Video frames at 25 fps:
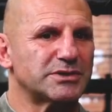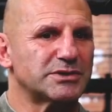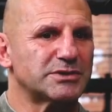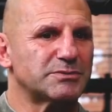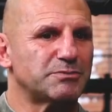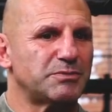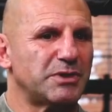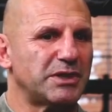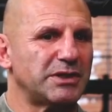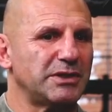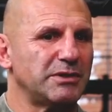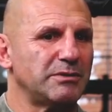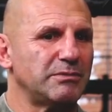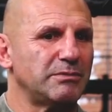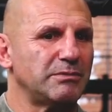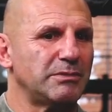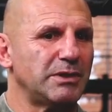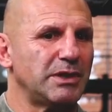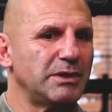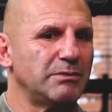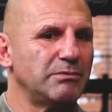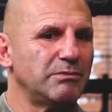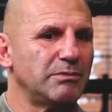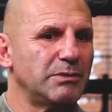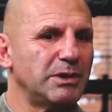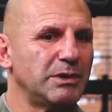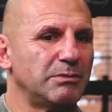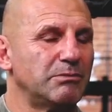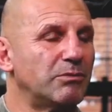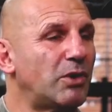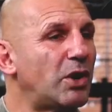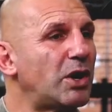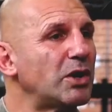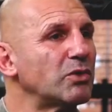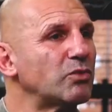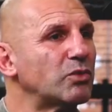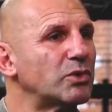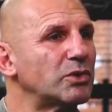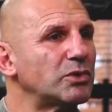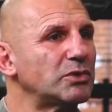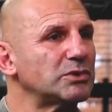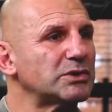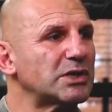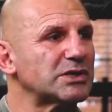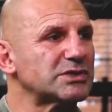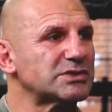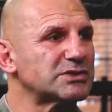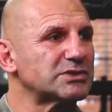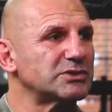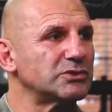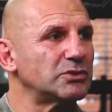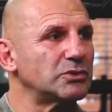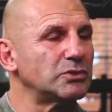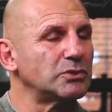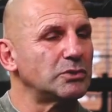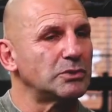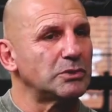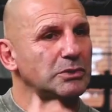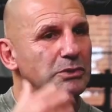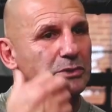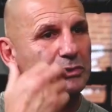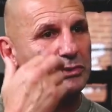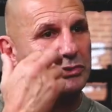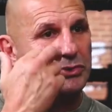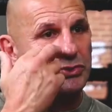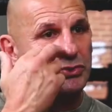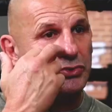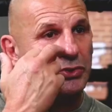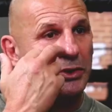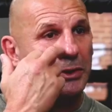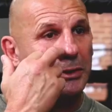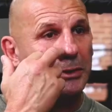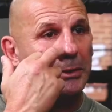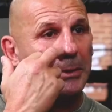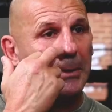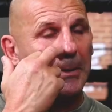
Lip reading: but in my world, I still treat